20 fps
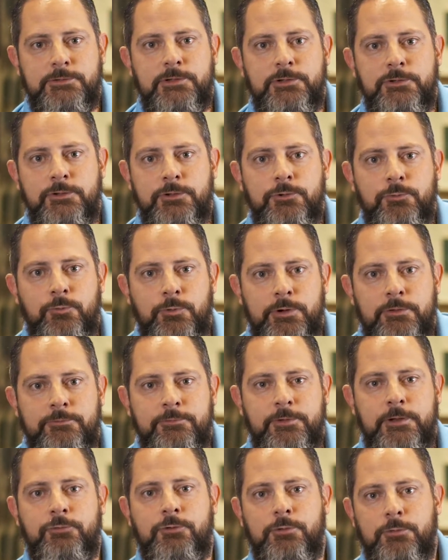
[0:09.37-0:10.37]
to do when a
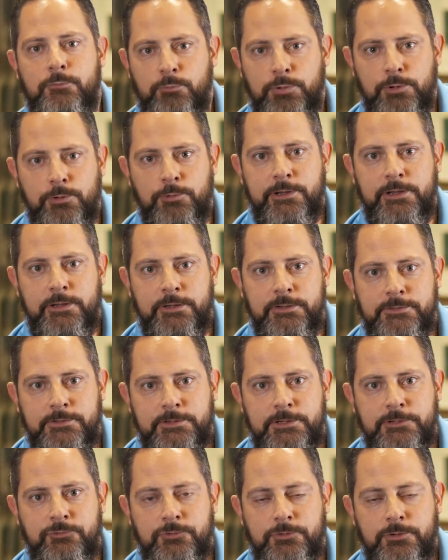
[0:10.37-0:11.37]
federal employee is
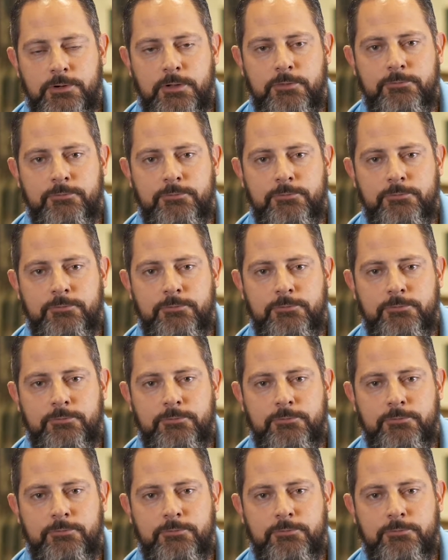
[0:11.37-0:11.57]
injured.